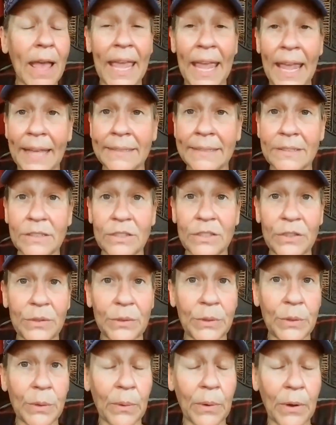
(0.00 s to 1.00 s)
eggs to
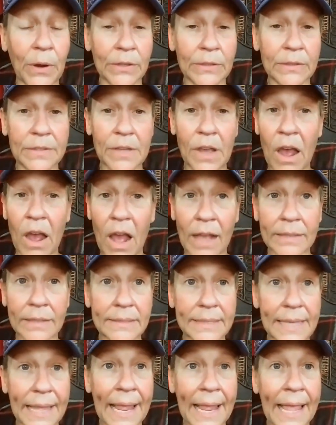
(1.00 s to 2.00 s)
your
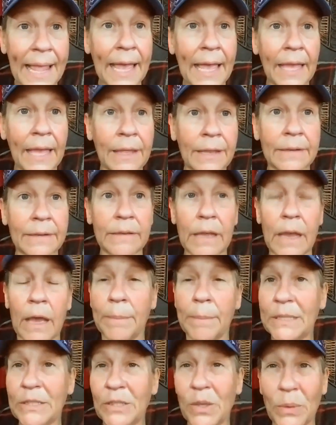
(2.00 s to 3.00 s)
dogs and
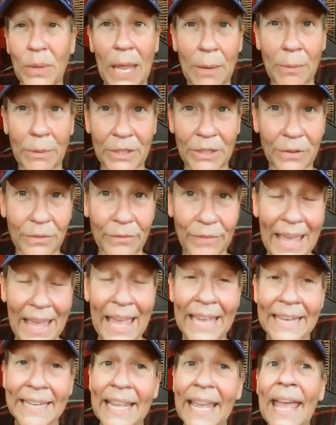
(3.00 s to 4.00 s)
it's okay with your
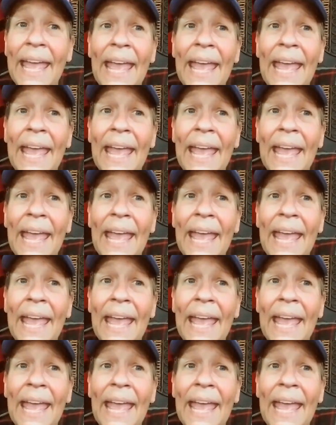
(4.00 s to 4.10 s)
vet,